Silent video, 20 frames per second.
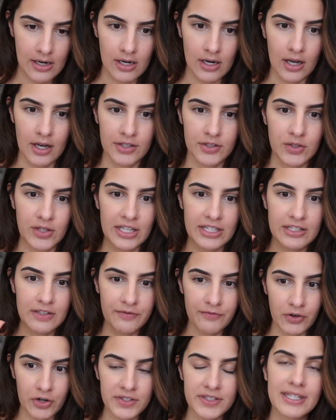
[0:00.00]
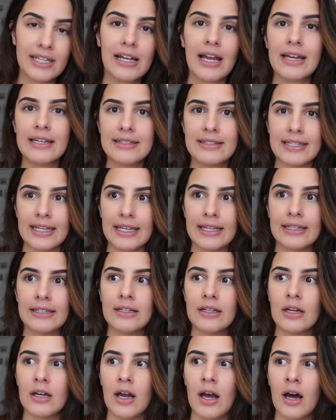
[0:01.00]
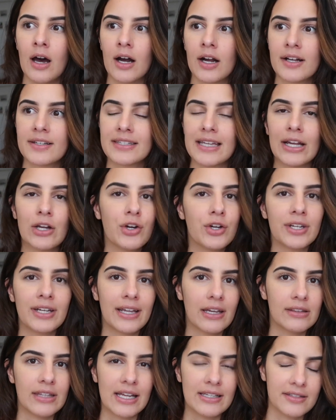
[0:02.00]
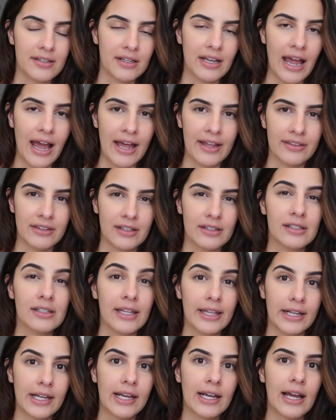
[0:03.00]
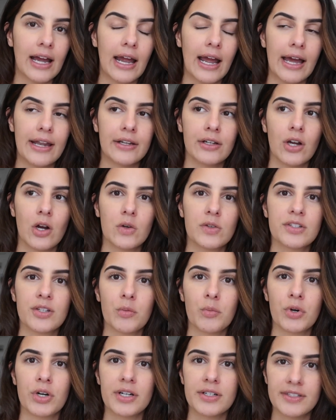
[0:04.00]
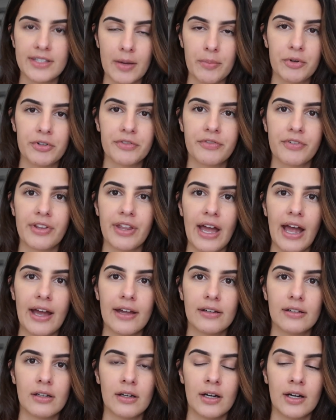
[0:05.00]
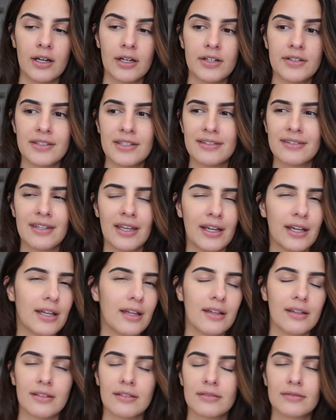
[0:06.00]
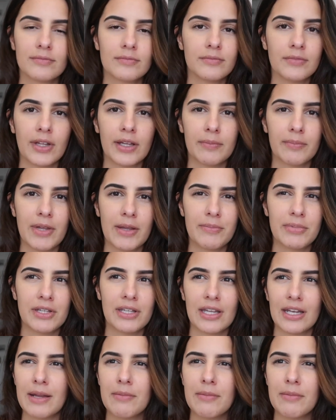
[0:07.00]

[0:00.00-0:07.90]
So that's the first thing I did, because I couldn't get that done at the clinic. I had to go somewhere separate for that, because it's like maybe an